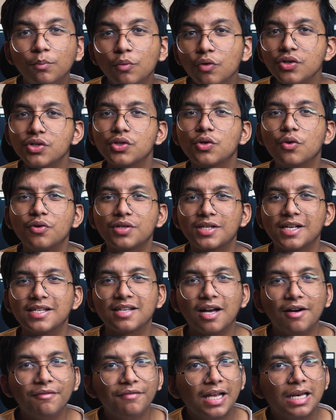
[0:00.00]
Most courses
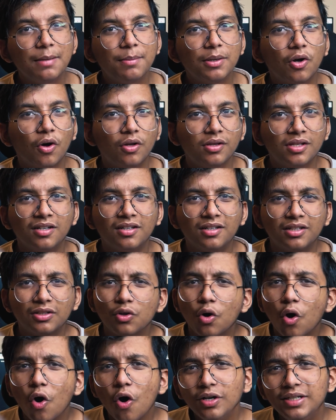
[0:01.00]
available on the
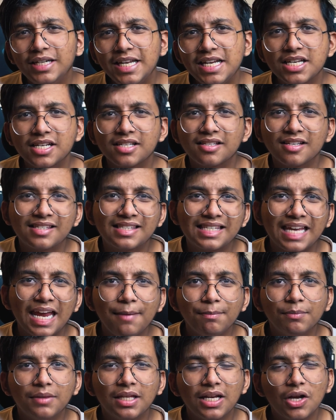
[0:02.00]
earth all teaches the
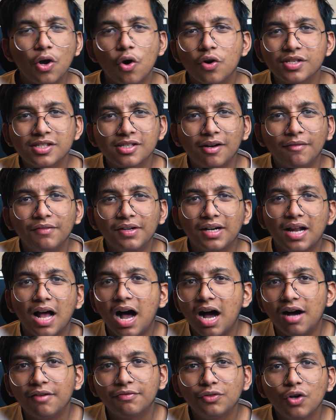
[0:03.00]
same thing or somewhere
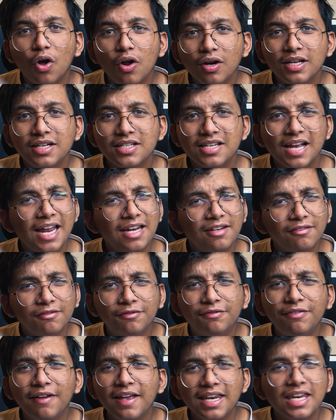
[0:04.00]
half knowledge and
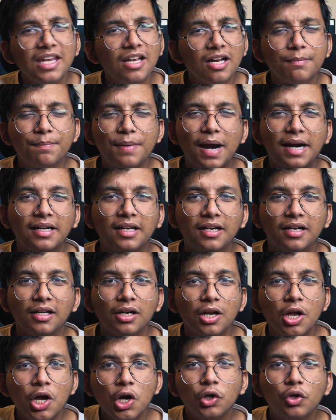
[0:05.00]
very
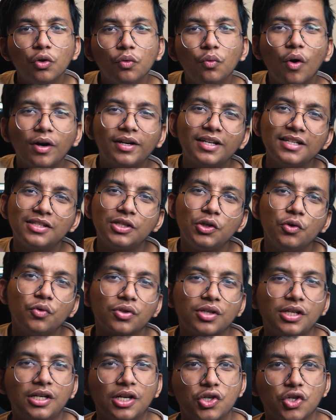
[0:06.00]
unpractical to what is
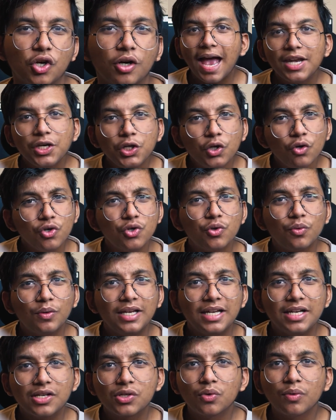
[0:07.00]
used in a job. And
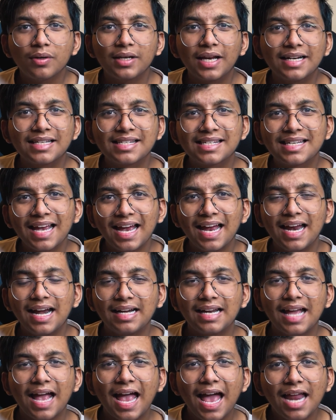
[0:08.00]
usually a student gets
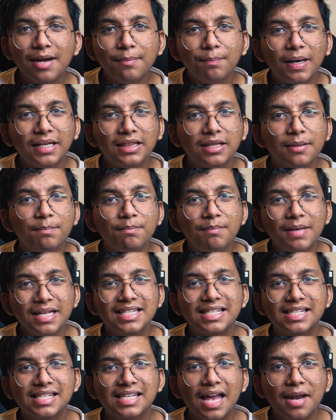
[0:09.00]
scared and by the
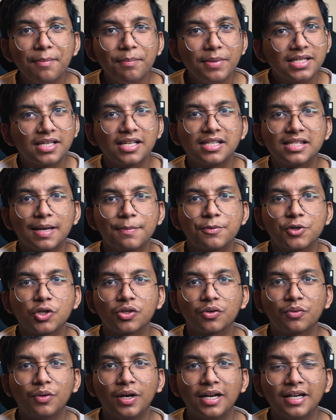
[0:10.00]
myths and
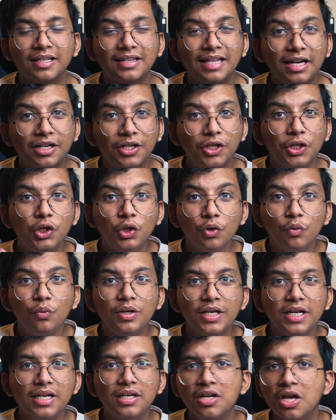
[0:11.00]
misconceptions created that you
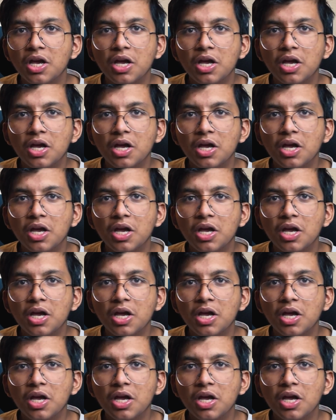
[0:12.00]
need